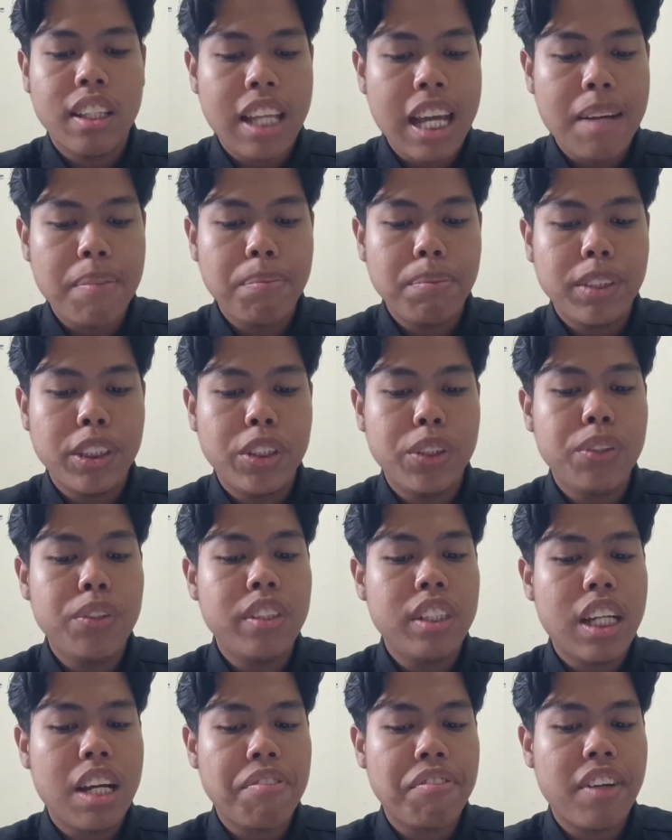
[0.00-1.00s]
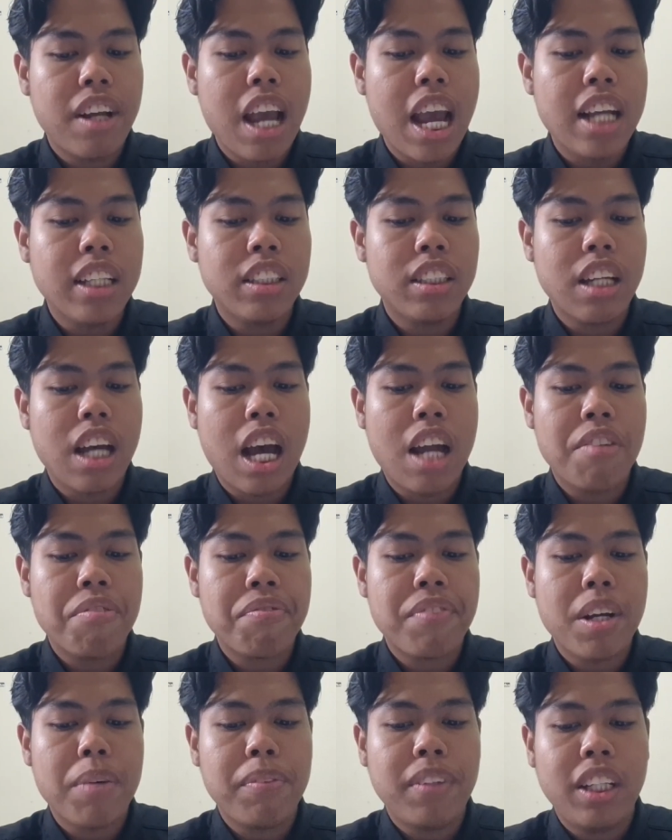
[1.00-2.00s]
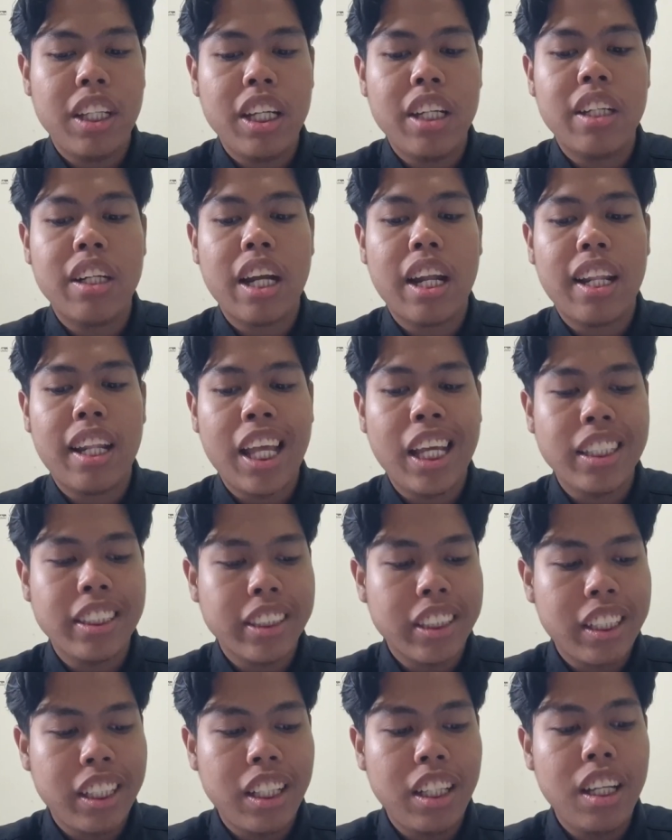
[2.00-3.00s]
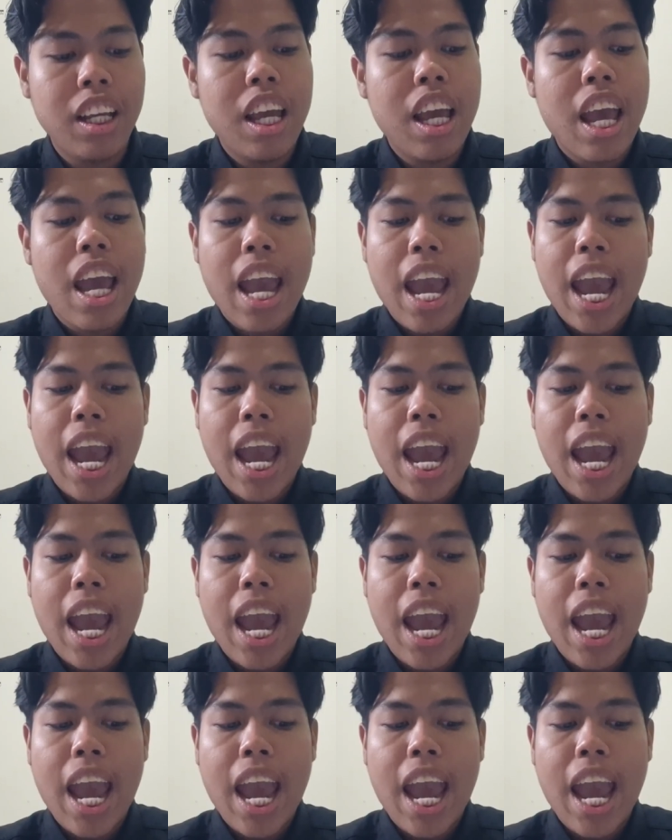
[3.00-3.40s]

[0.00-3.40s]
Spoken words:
them to navigate unfamiliar lexical